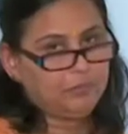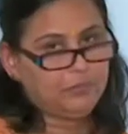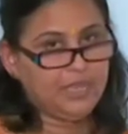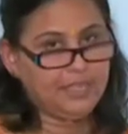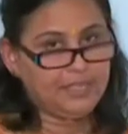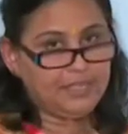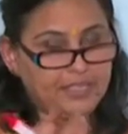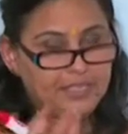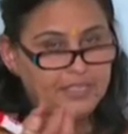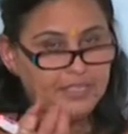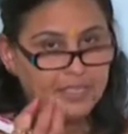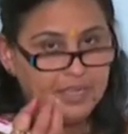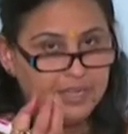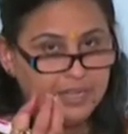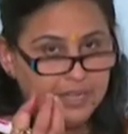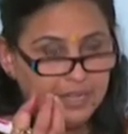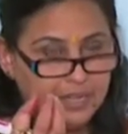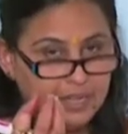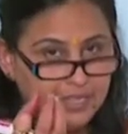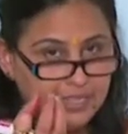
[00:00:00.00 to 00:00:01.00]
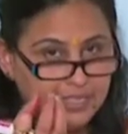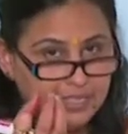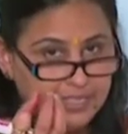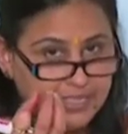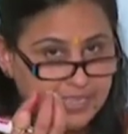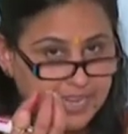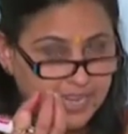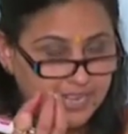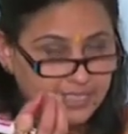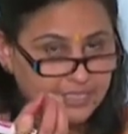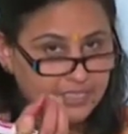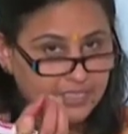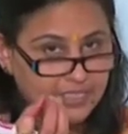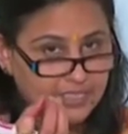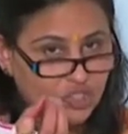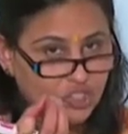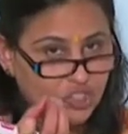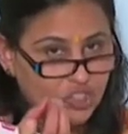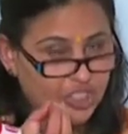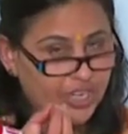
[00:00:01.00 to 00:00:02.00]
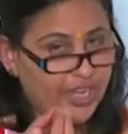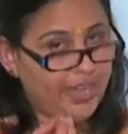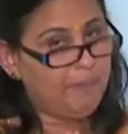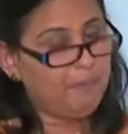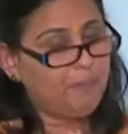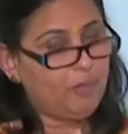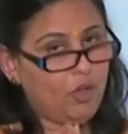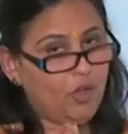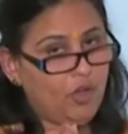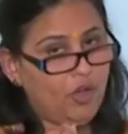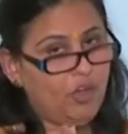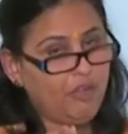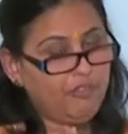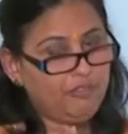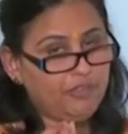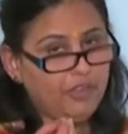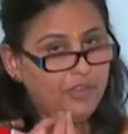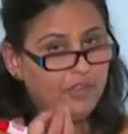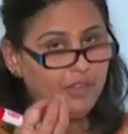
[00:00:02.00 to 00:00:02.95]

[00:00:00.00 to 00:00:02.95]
That is, it takes the shape of